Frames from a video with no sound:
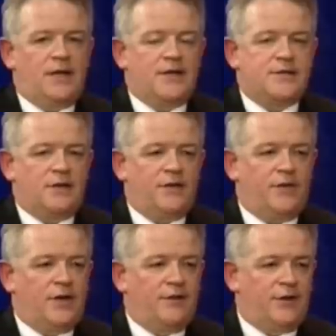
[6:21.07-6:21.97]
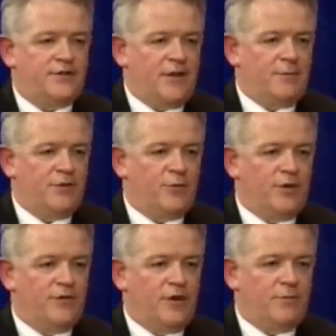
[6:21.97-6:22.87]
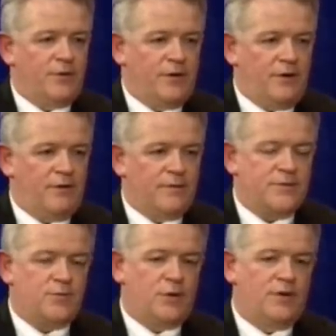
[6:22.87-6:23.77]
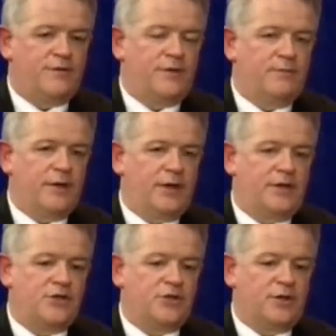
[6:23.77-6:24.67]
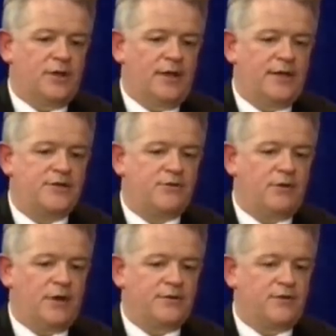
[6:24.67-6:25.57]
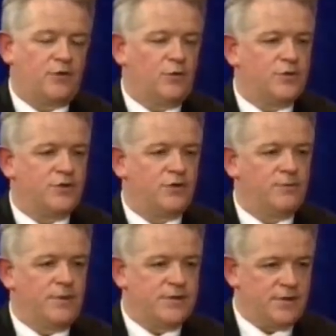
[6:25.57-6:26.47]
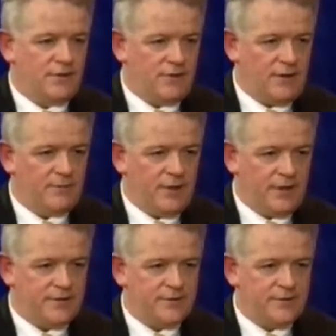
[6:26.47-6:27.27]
yes. I'll give you another example of one of our programs. One of the major litterings, of course, could be cigarette butts.